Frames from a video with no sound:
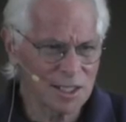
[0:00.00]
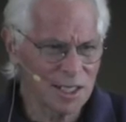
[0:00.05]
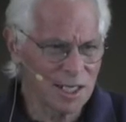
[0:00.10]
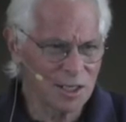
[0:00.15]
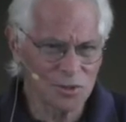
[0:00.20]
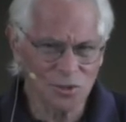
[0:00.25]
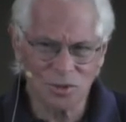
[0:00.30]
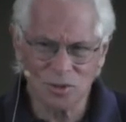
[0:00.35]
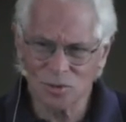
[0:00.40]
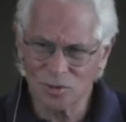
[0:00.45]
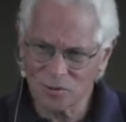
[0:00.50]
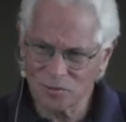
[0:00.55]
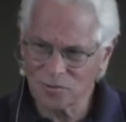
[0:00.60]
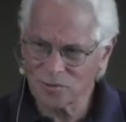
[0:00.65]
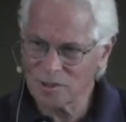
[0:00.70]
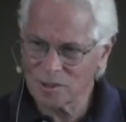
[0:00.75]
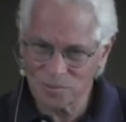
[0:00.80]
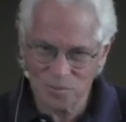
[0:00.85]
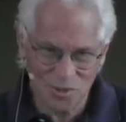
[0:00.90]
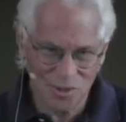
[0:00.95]
counselor. If
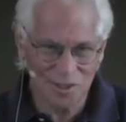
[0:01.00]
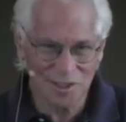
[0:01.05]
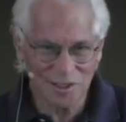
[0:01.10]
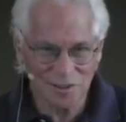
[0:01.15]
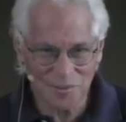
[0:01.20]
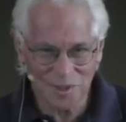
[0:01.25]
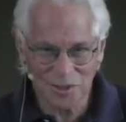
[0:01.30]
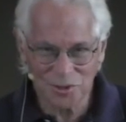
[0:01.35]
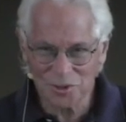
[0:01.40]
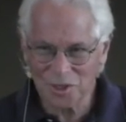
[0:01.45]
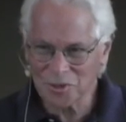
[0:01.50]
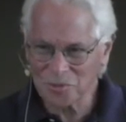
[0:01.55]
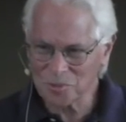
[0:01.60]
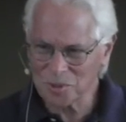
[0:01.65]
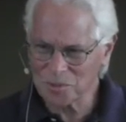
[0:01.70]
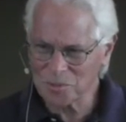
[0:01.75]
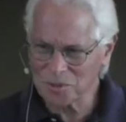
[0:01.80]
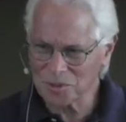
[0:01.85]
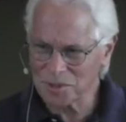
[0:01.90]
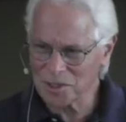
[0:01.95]
I'm thinking about young
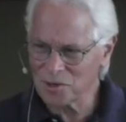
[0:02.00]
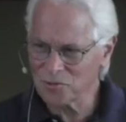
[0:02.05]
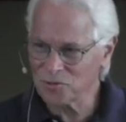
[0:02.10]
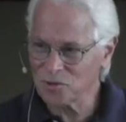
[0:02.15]
people now,